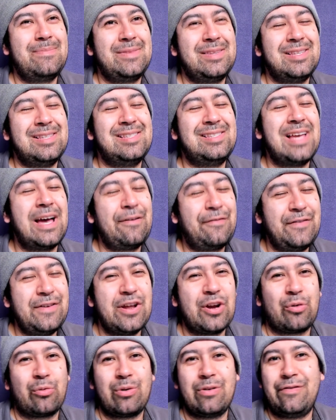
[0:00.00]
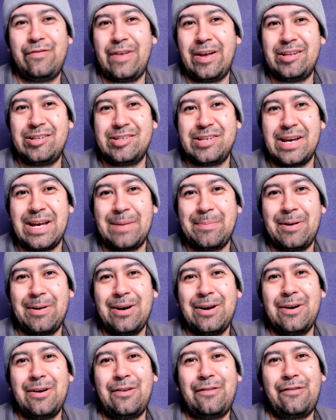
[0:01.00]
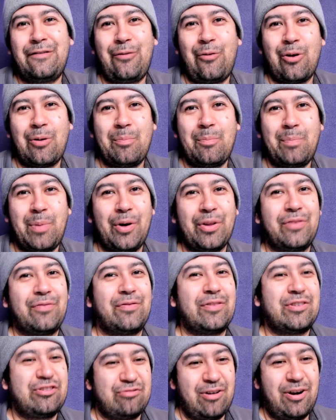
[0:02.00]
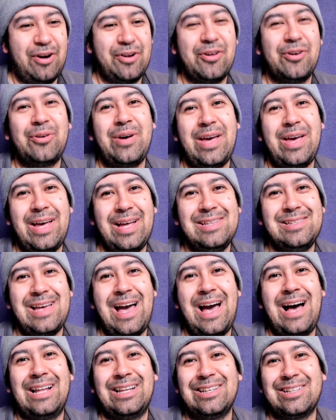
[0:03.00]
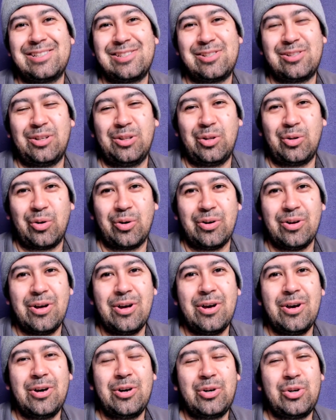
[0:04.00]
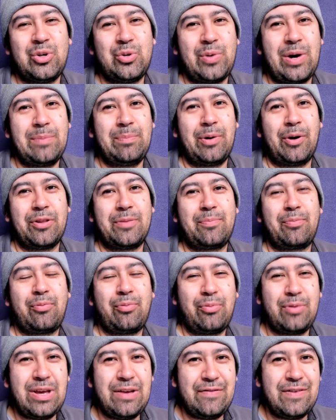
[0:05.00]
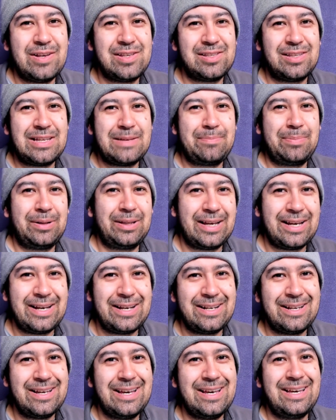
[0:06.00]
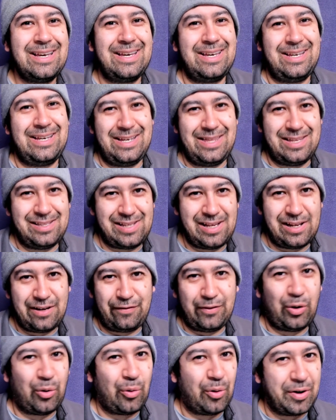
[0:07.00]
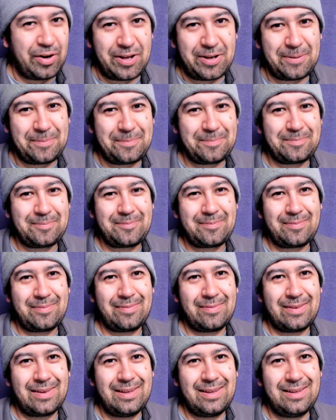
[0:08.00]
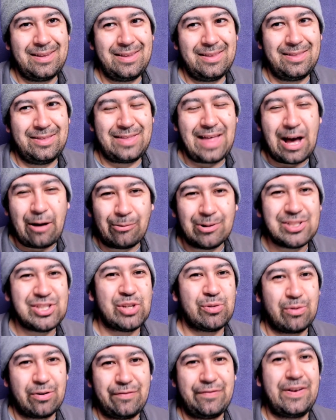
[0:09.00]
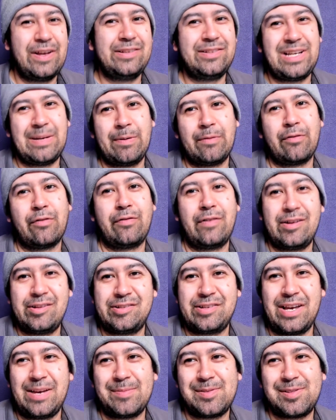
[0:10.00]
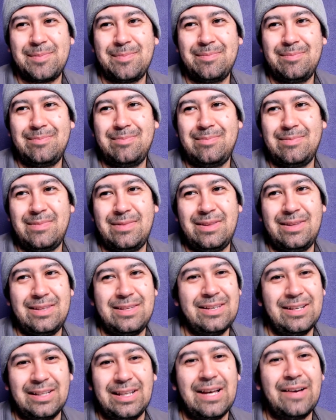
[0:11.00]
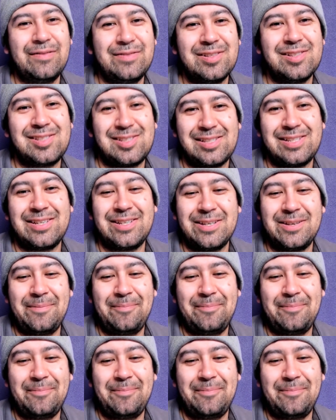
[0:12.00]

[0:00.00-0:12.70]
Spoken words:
definite revenge game for both Vetrano and Alex Killorn, who had both previously played in the state of Florida. That was the revenge game of revenge games. You love to see it.